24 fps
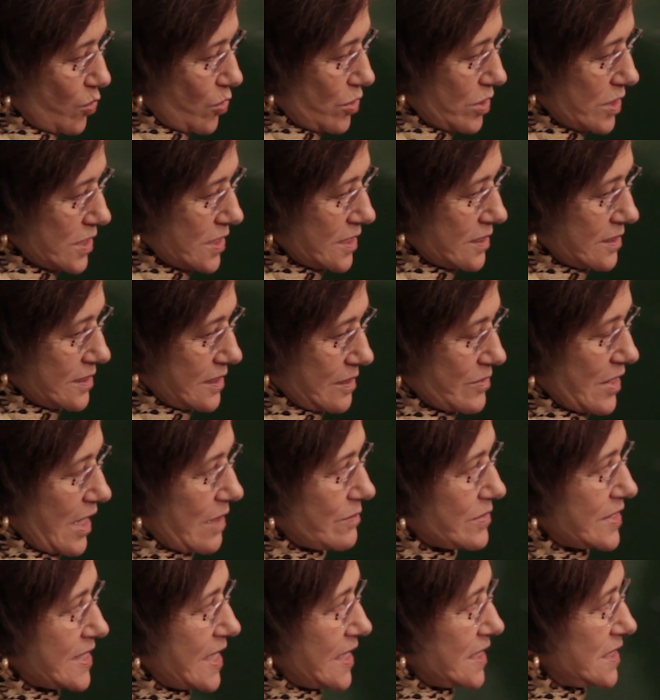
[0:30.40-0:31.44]
worked,
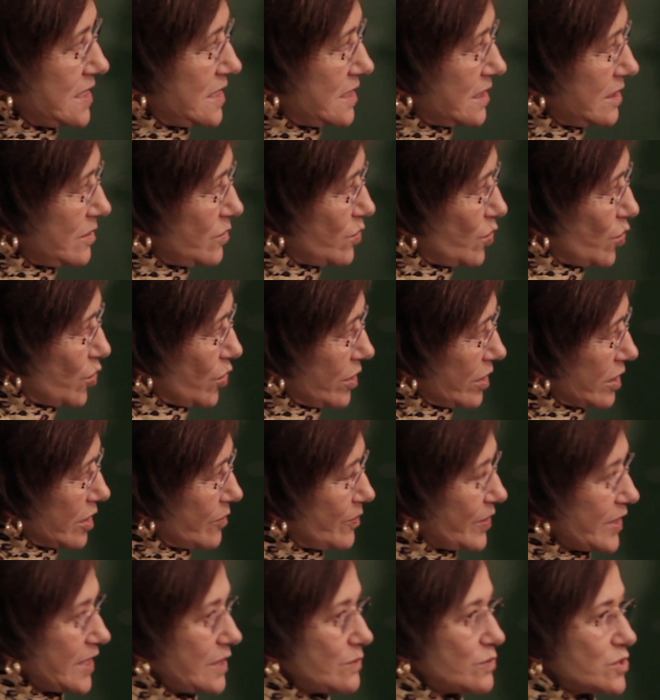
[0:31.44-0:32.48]
sometimes they didn't
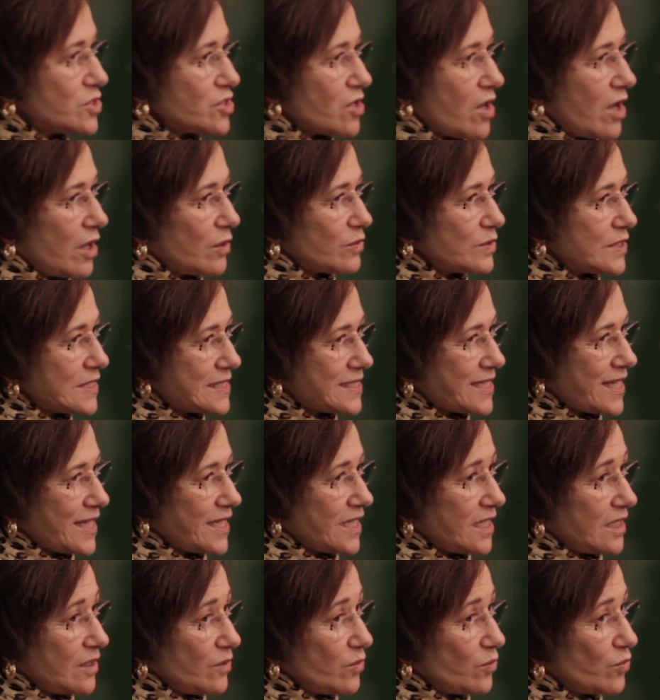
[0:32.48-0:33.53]
work, but he was always
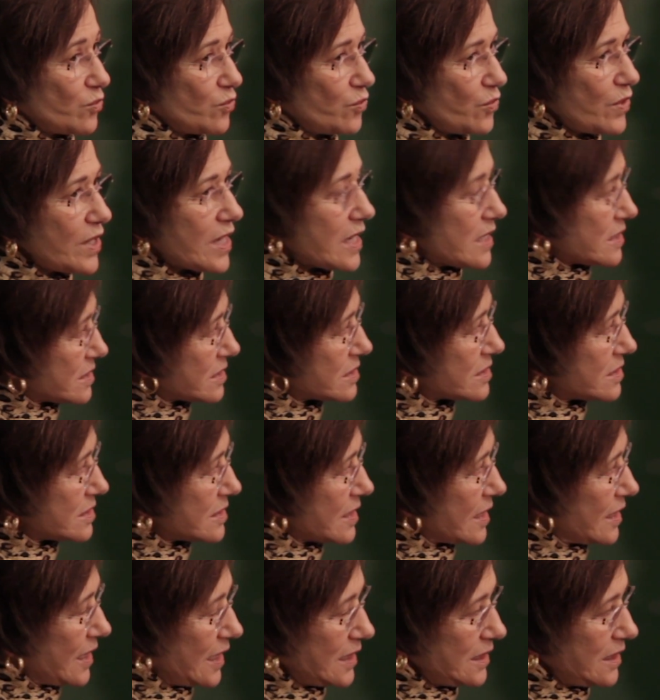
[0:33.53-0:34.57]
taking
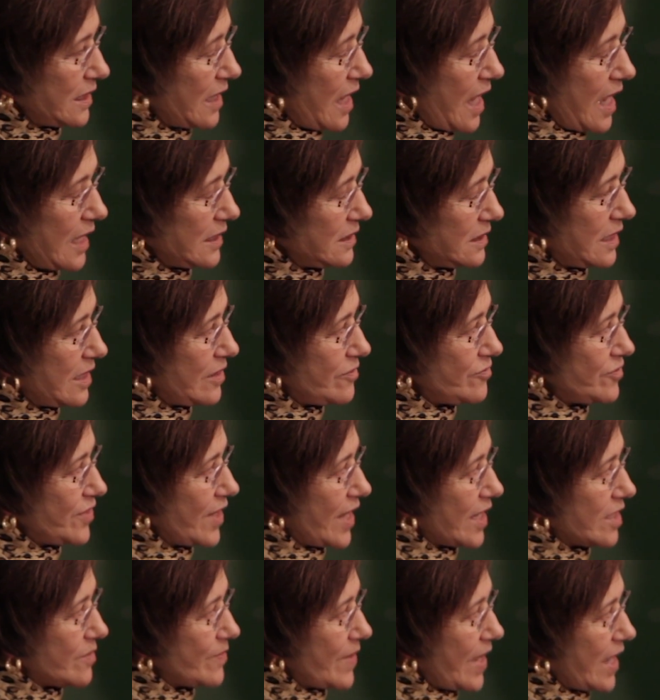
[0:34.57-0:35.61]
risks. And I loved
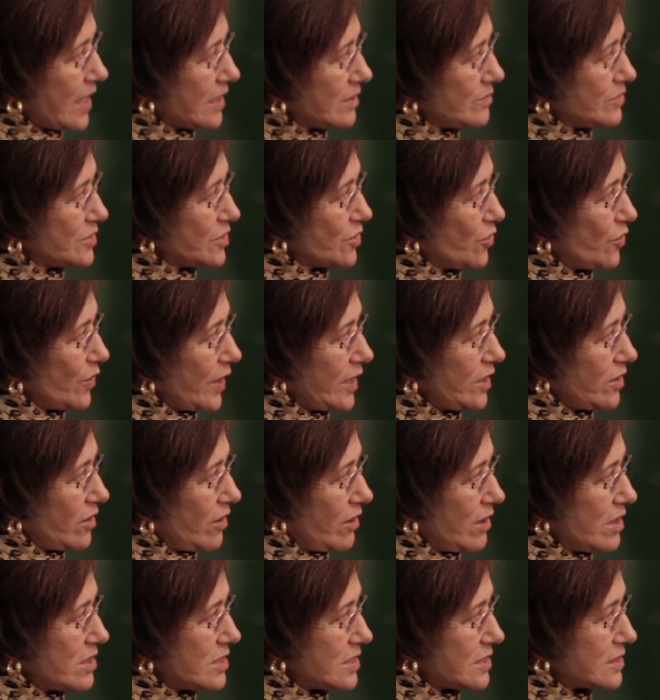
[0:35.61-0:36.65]
that about him. He was a great
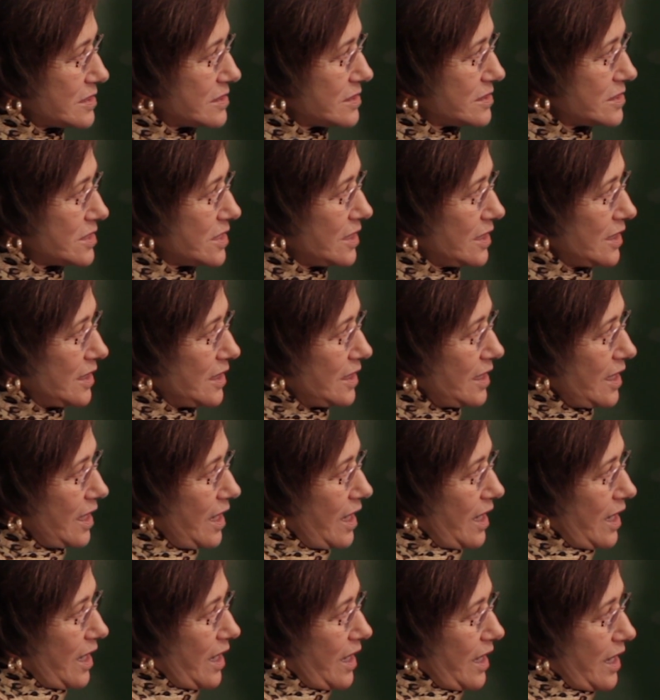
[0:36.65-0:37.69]
artist.
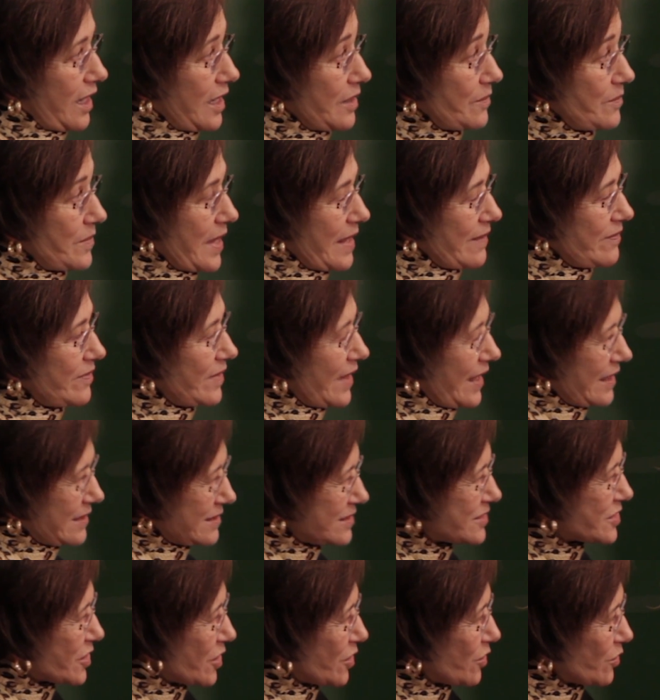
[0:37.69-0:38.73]

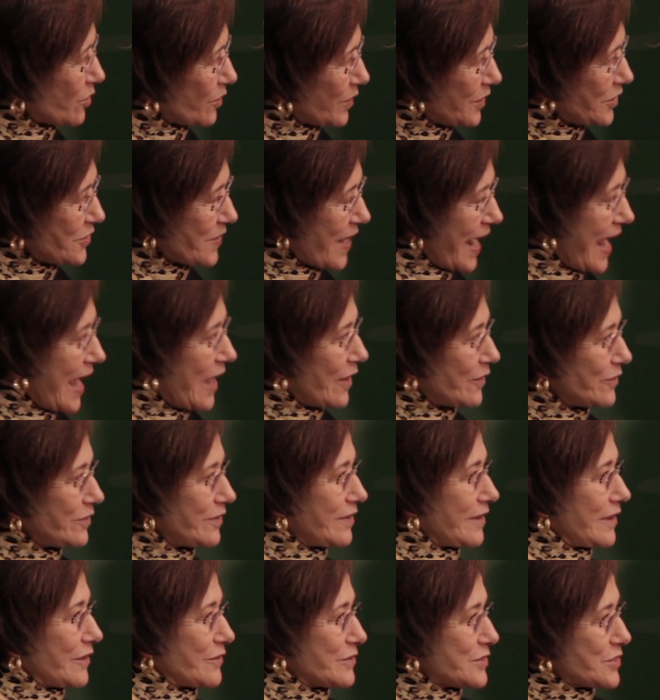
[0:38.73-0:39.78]
And so when you're
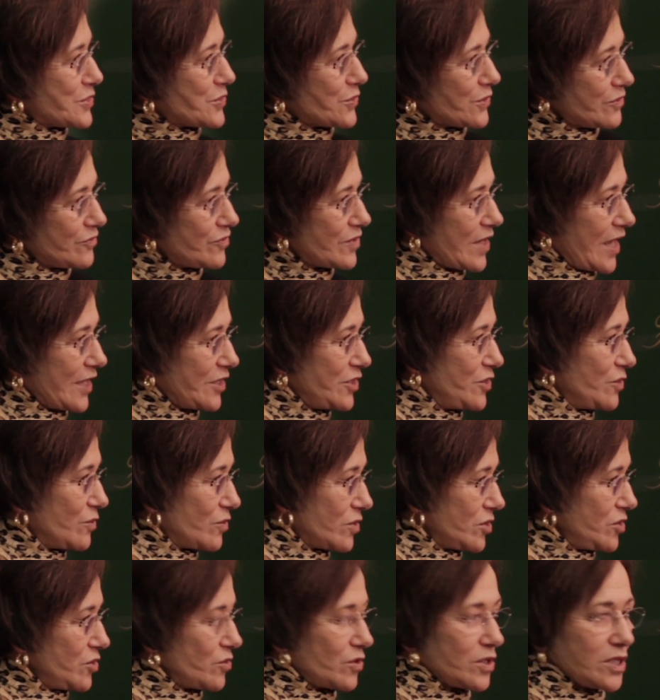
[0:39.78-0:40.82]
out there, it's sort of like
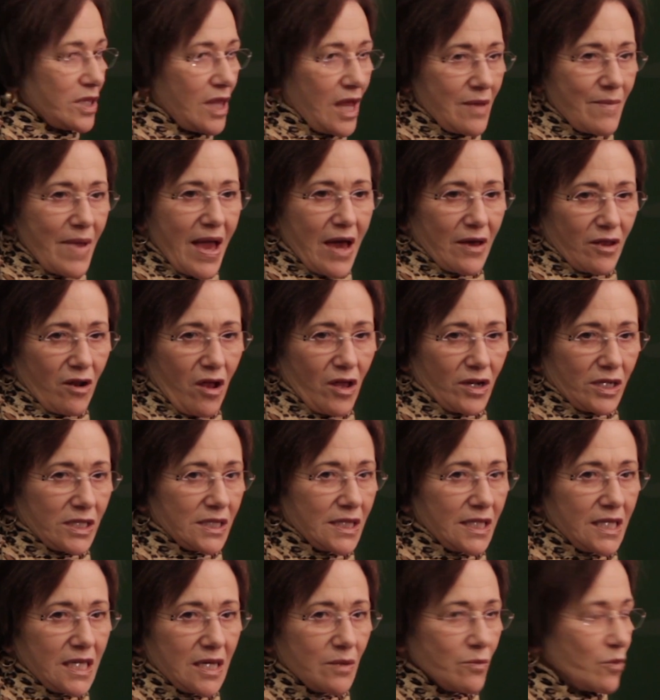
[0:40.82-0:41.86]
you climb out on a
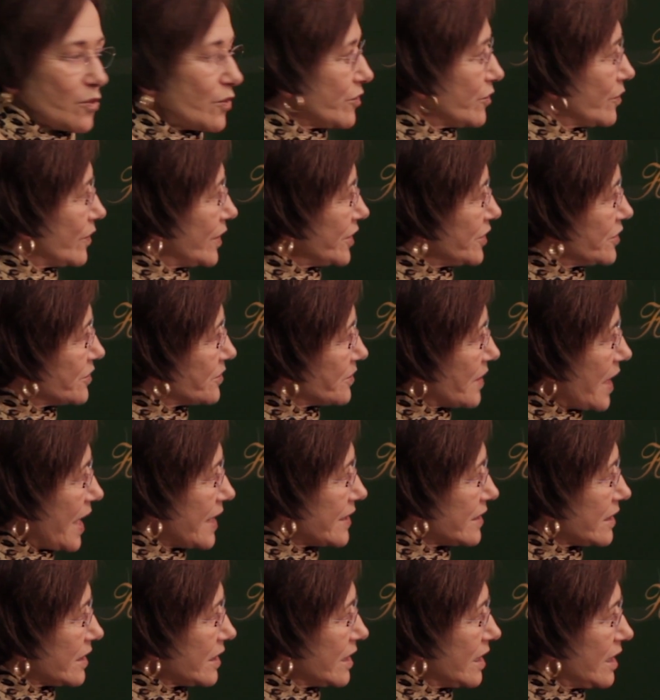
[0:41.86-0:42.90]
limb with what you're
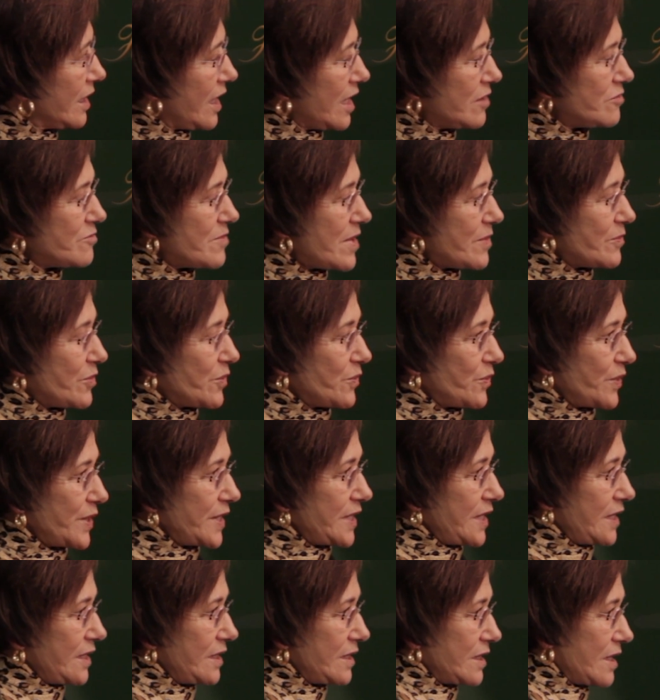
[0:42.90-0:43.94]
writing. I remember
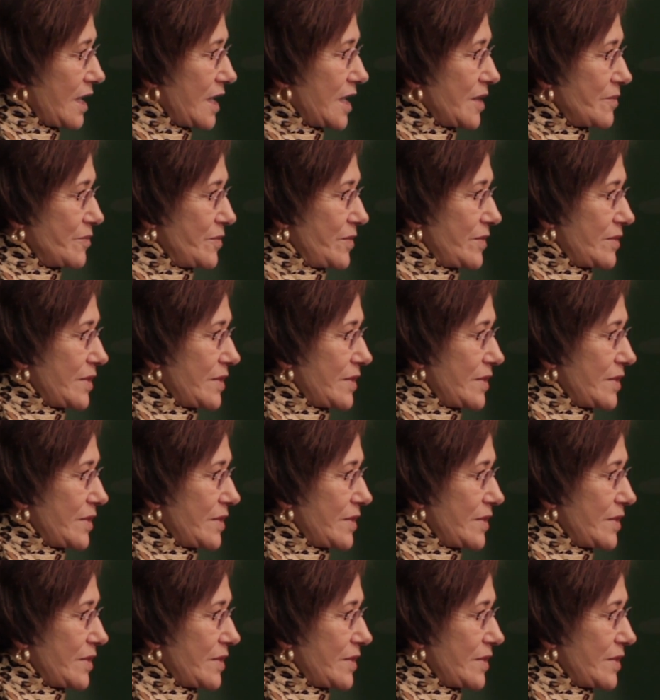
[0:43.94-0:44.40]
reading A